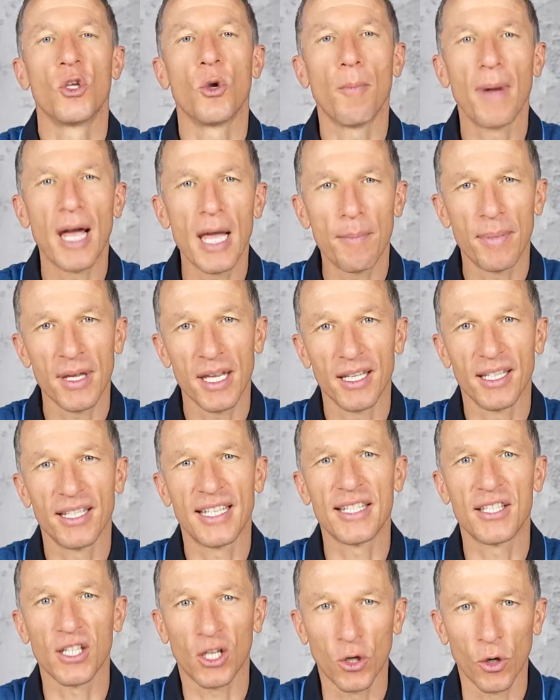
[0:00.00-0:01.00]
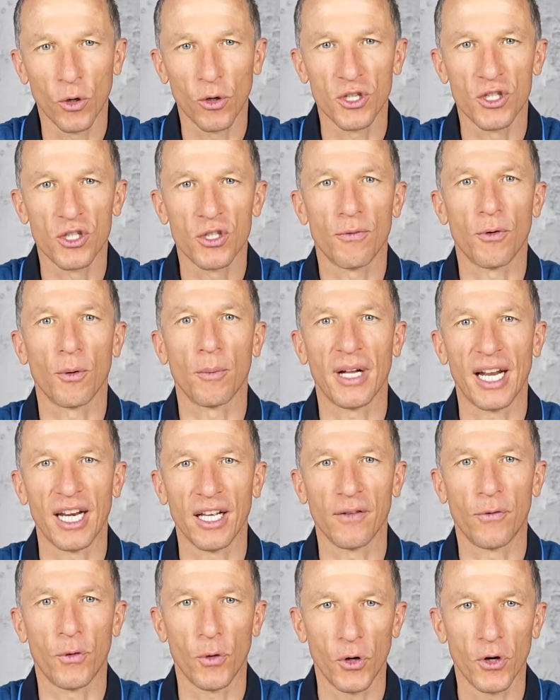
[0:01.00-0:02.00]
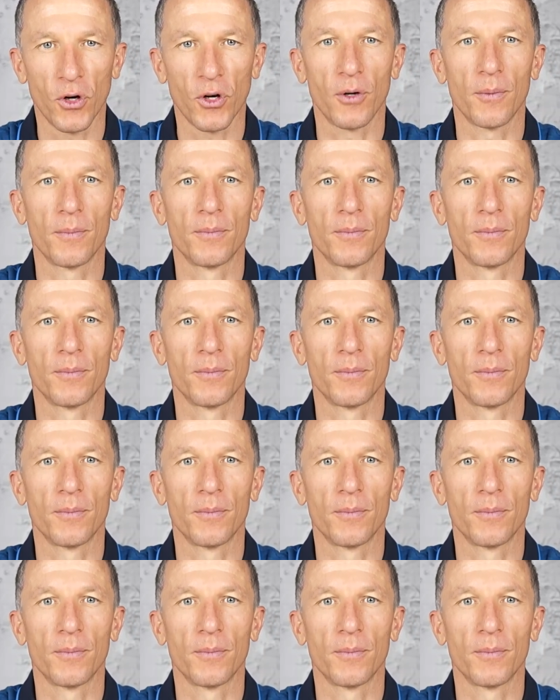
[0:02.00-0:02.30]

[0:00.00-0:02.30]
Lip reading: you may be discouraged from getting further.